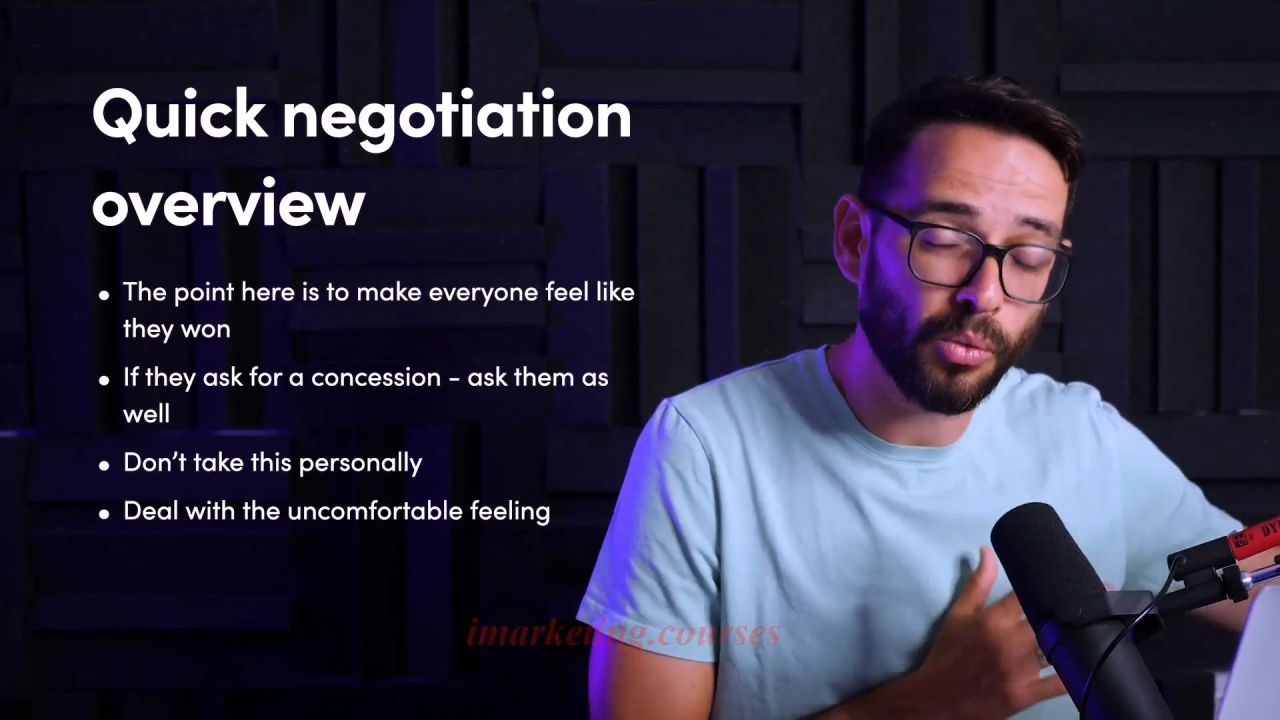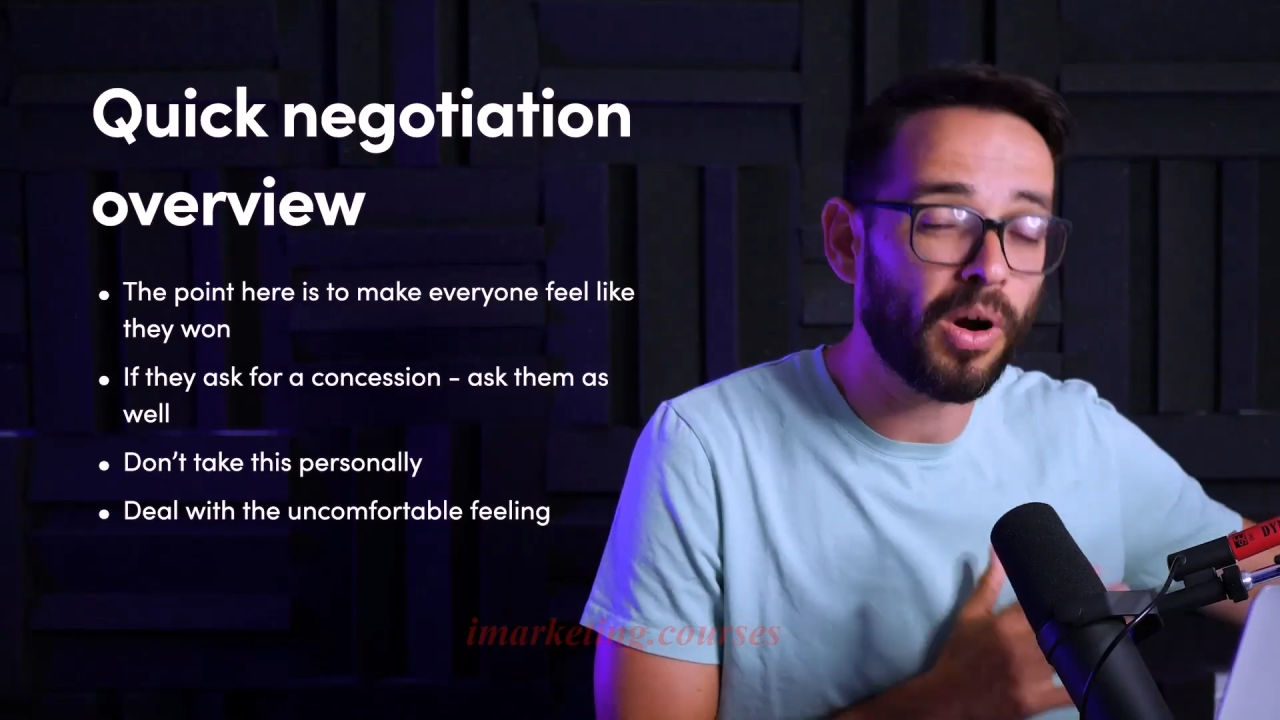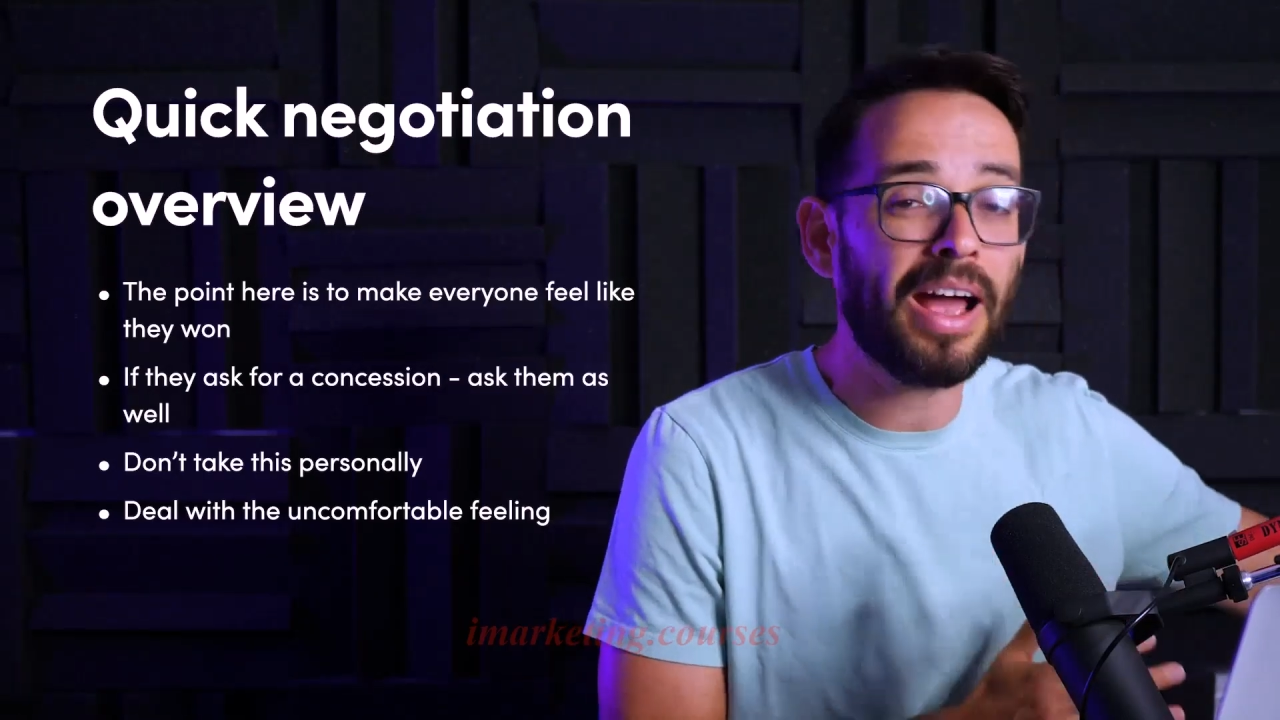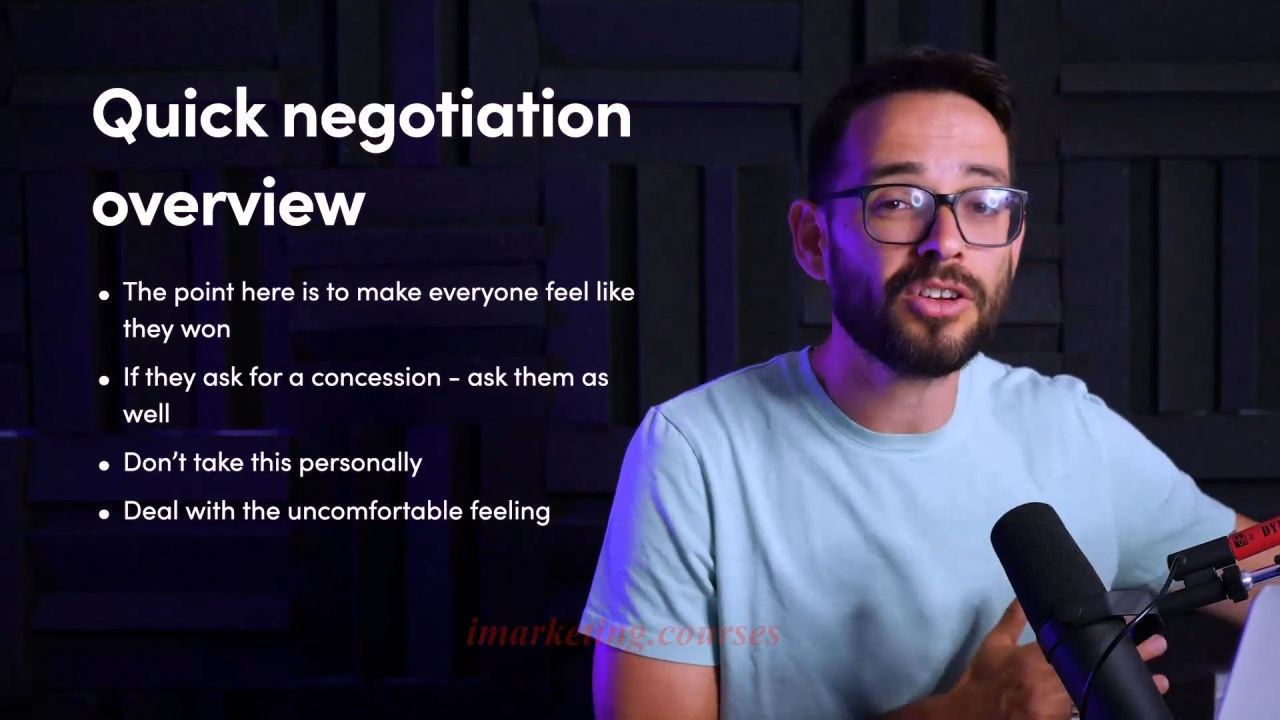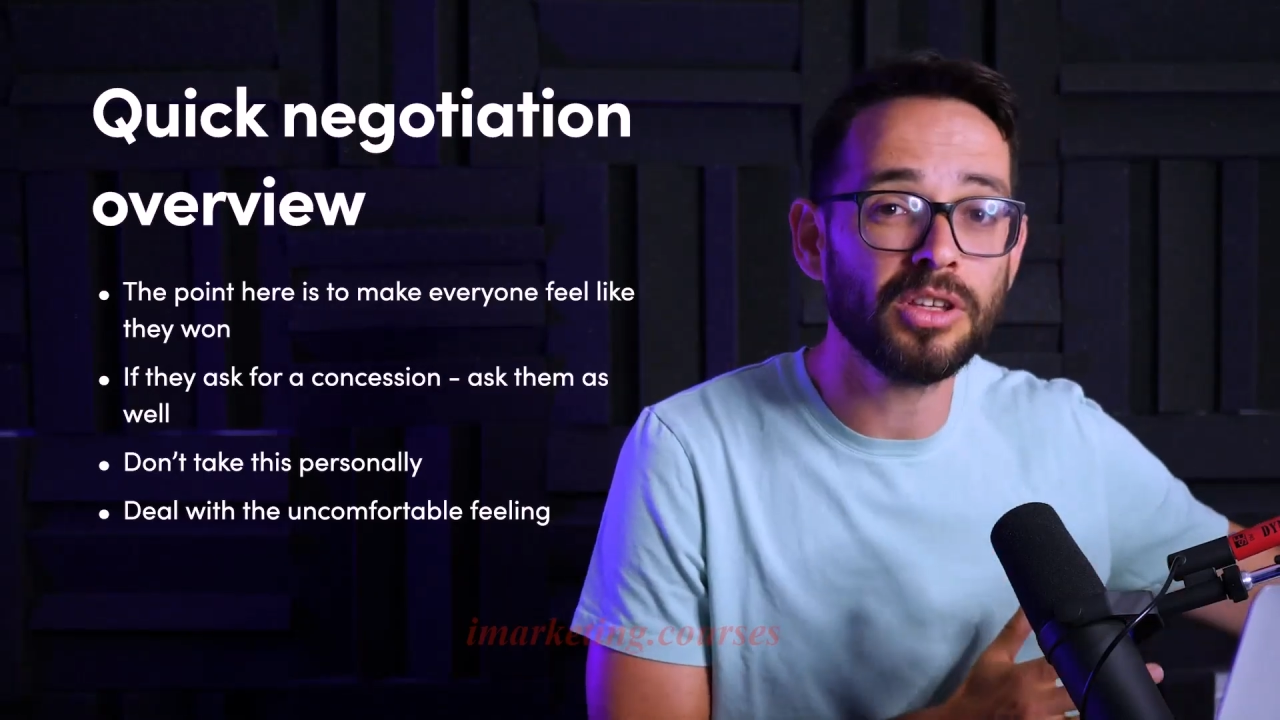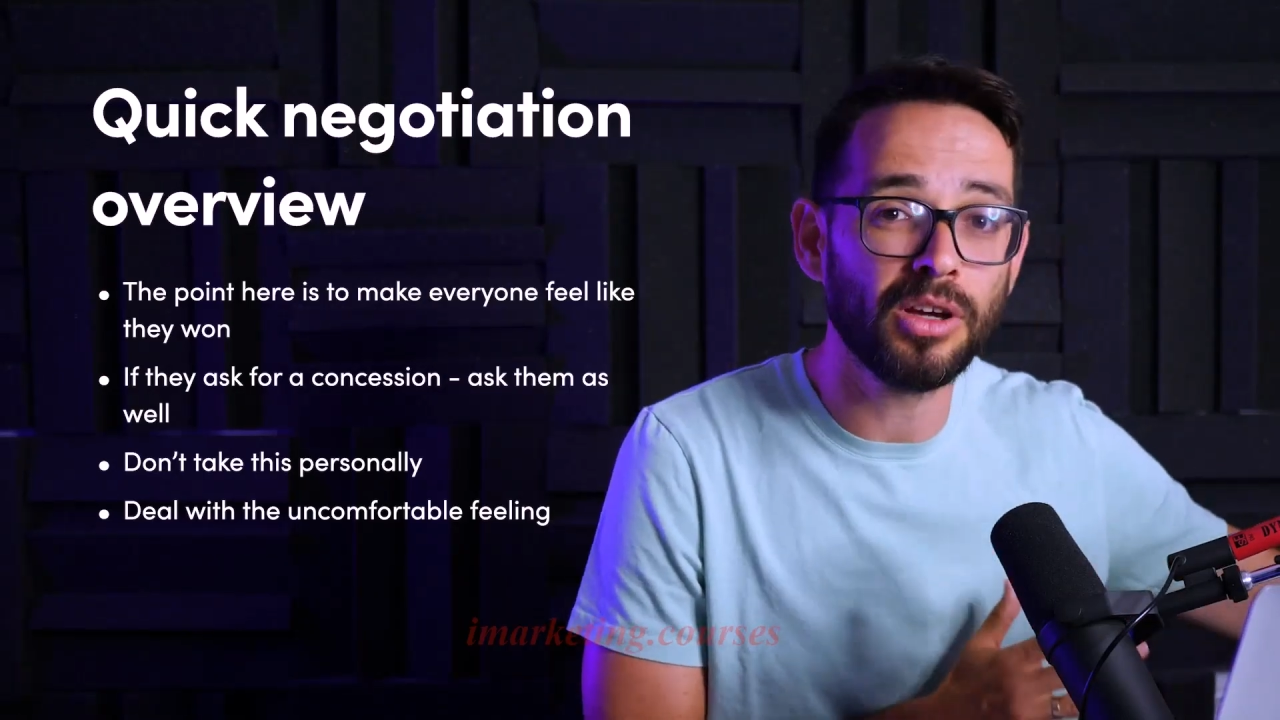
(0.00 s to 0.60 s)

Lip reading: we're actually